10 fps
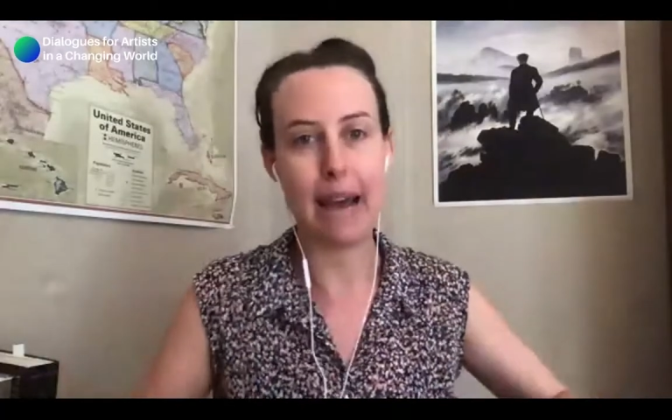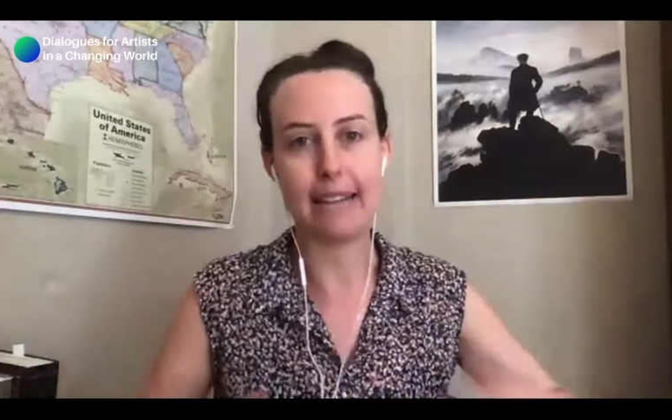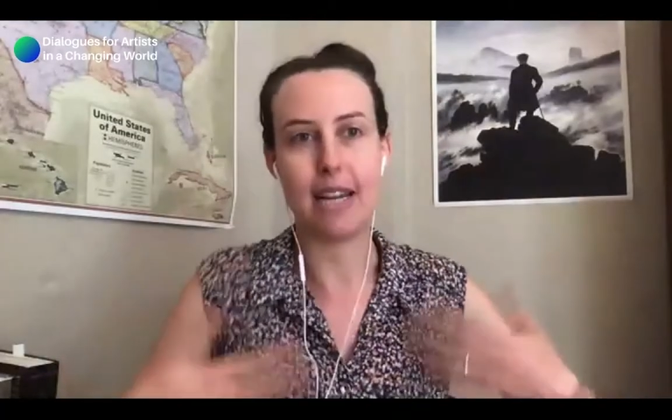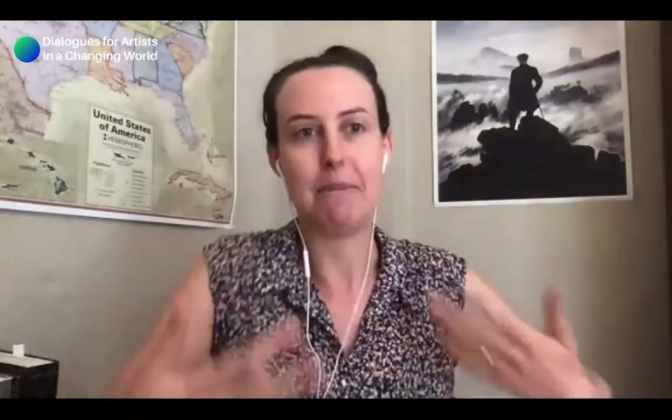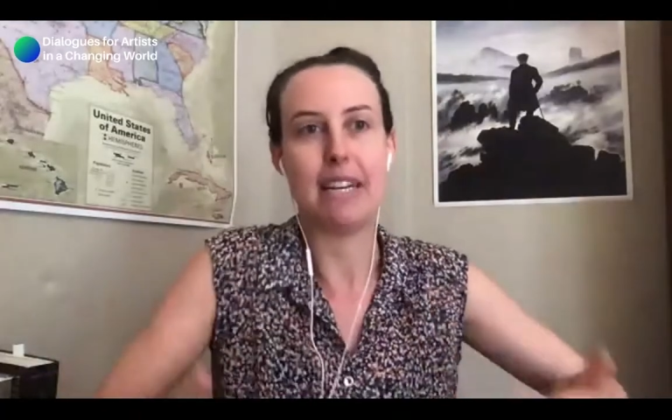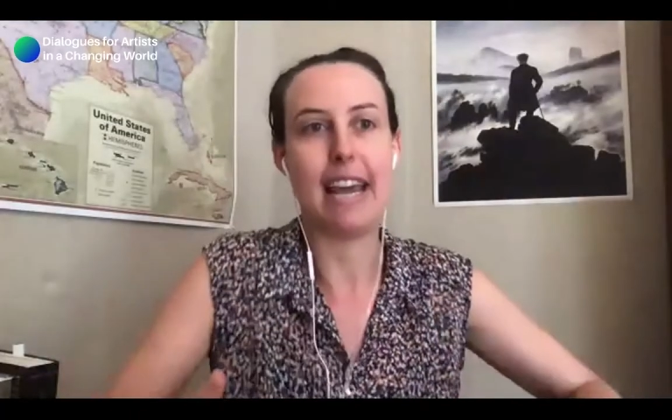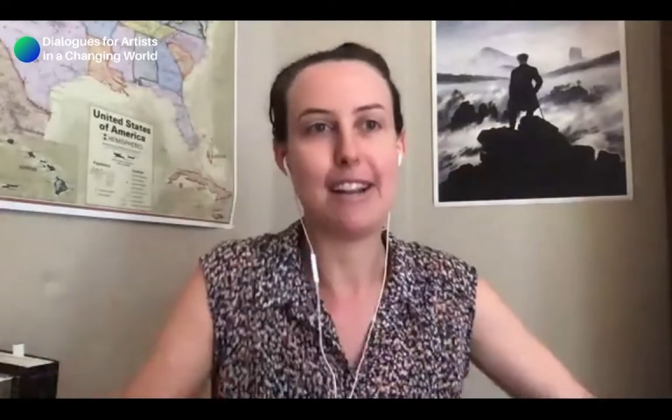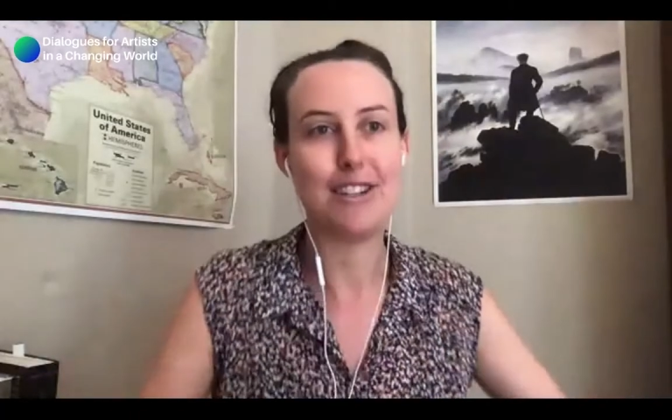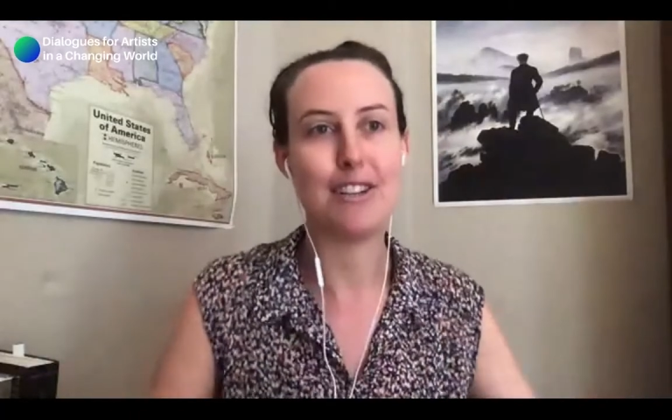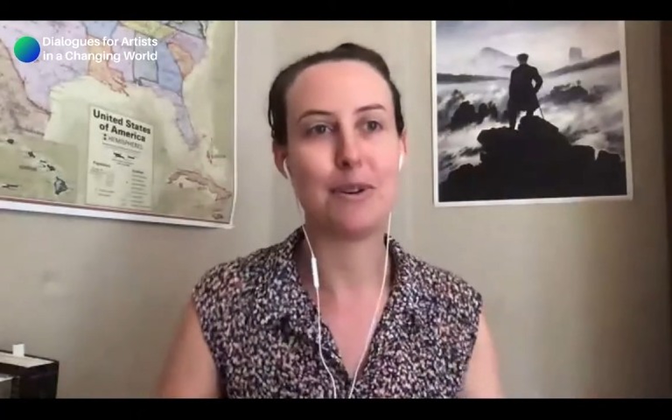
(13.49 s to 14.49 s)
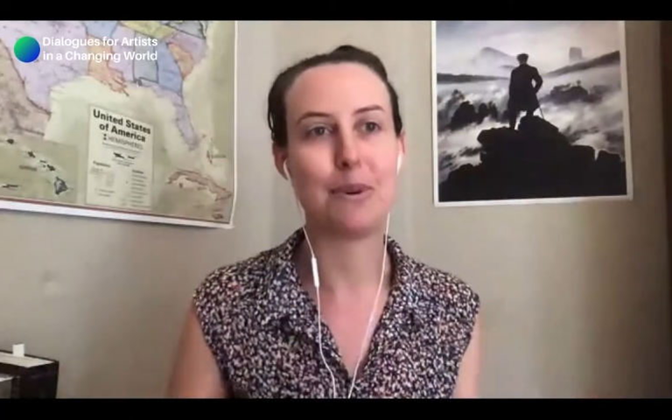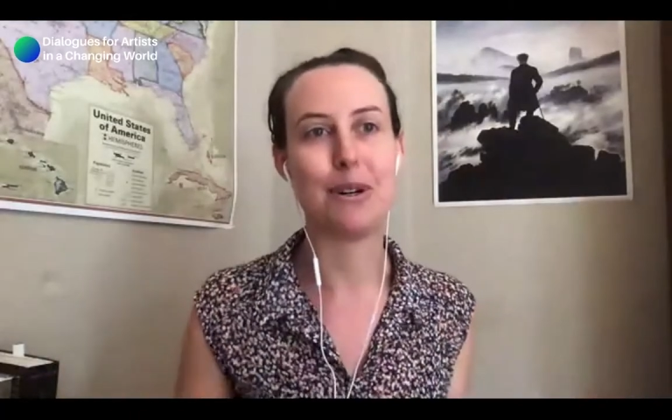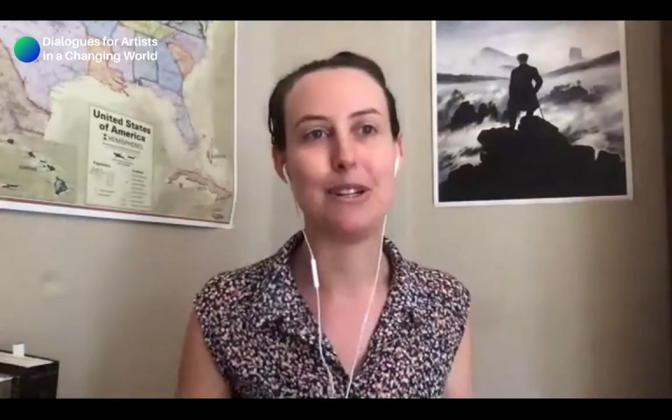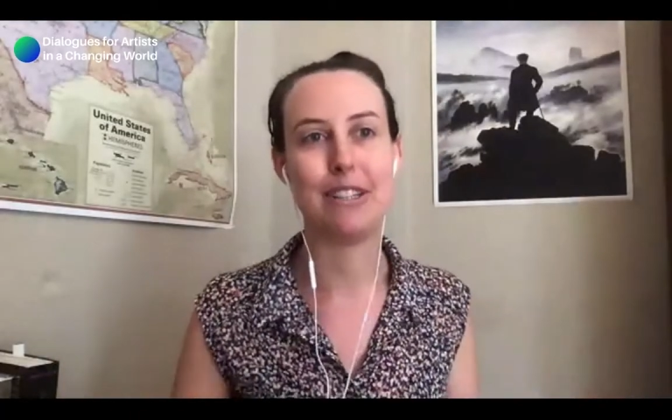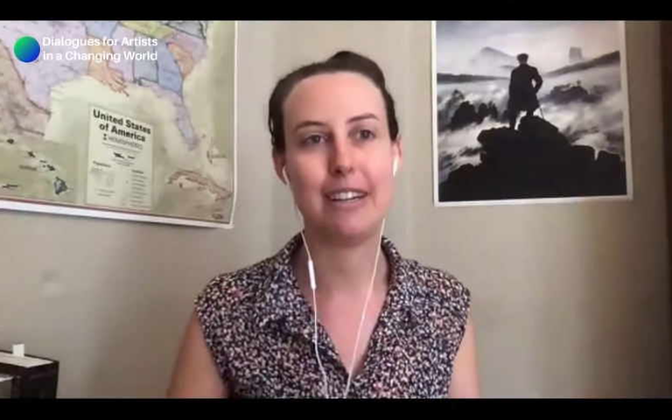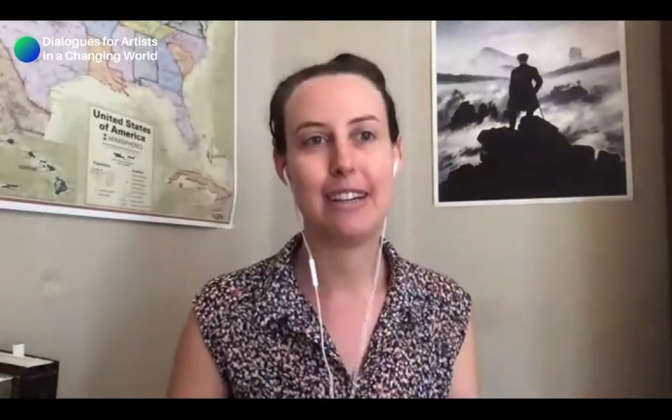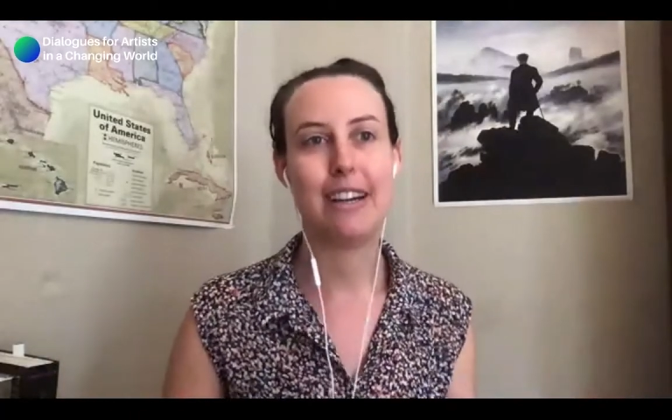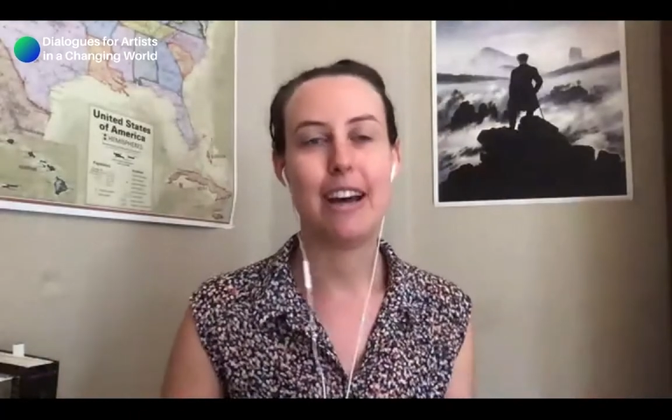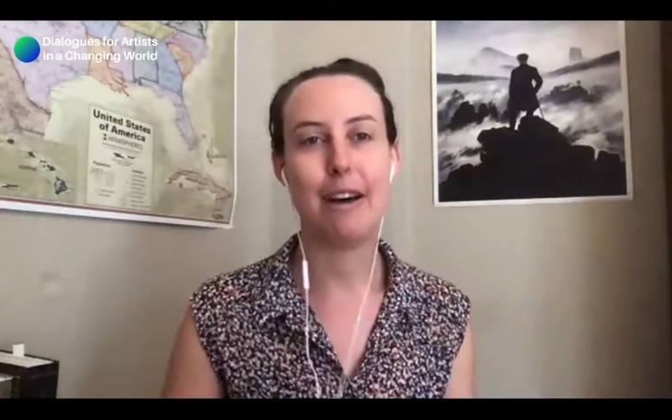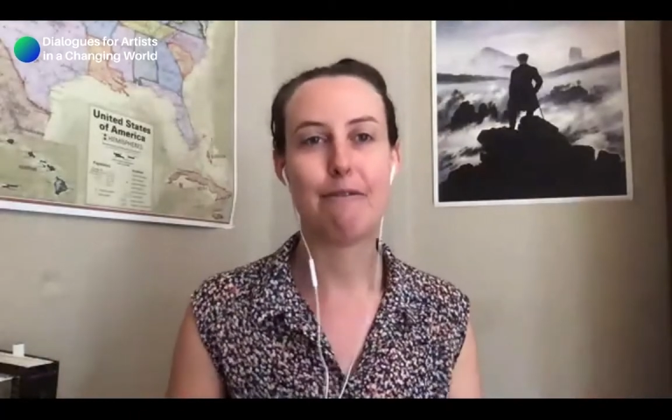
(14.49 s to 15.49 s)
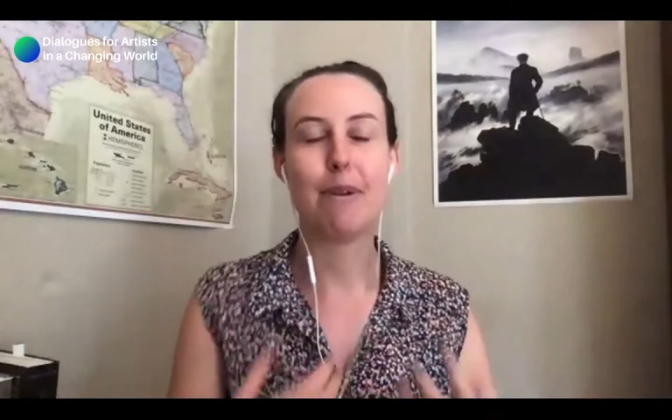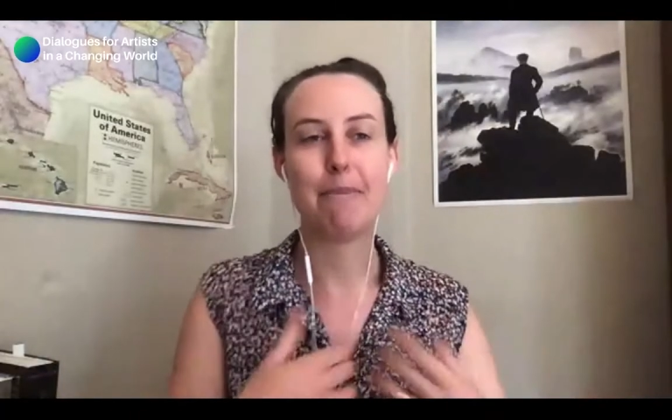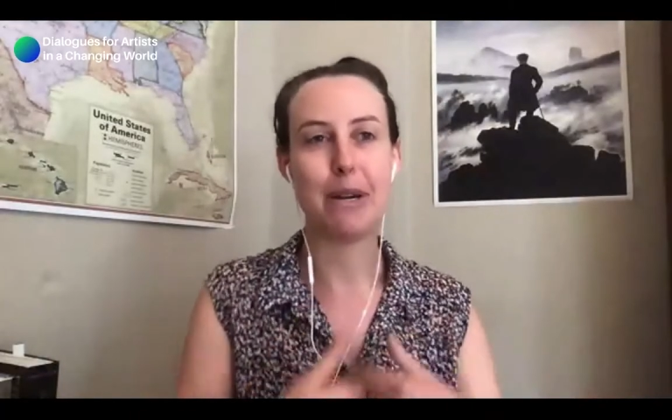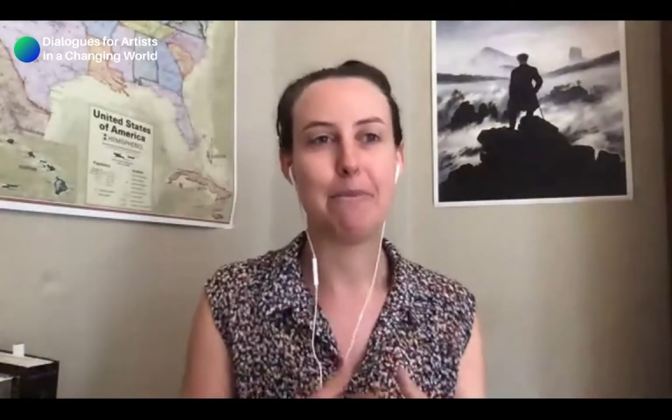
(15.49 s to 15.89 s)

as I'm engaged in the world, from my own